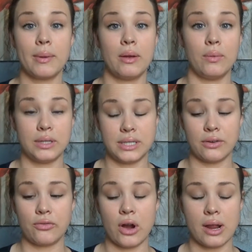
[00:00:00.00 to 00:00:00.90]
with
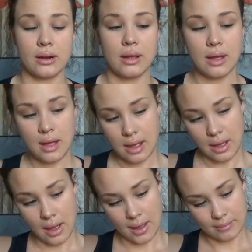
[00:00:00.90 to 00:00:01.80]
different
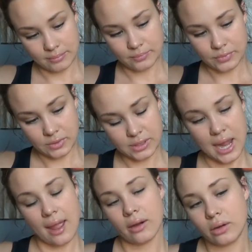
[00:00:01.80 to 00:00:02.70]

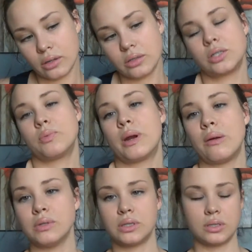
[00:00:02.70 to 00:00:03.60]
tanners when I
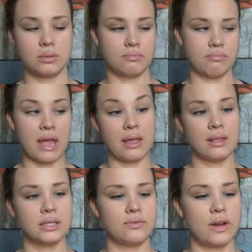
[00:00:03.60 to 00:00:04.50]
was making
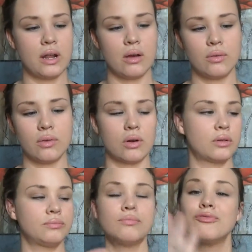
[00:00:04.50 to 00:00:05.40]
this video,
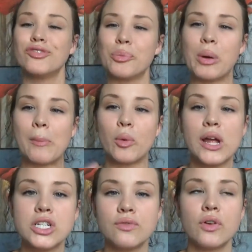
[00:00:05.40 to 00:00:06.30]
or for
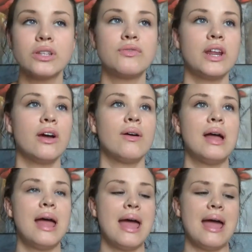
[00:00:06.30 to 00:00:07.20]
preparation for this video,
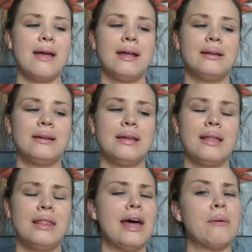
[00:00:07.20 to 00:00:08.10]
and
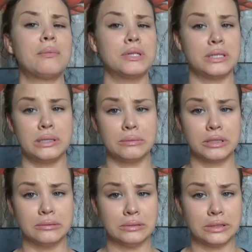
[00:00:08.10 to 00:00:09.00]
that one was a
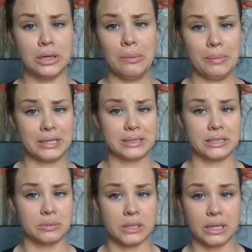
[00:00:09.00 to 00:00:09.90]
no-no. Don't mix
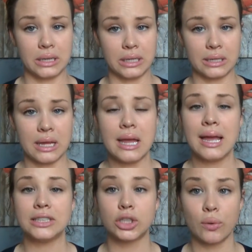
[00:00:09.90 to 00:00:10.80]
this with anything.
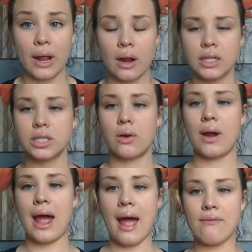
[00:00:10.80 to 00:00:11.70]
It's great on its own.
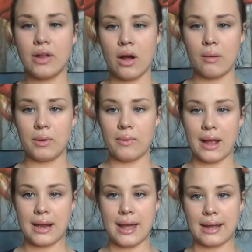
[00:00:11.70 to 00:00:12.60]
I have it on me
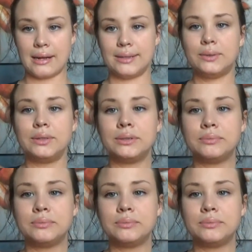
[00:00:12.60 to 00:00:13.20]
right now.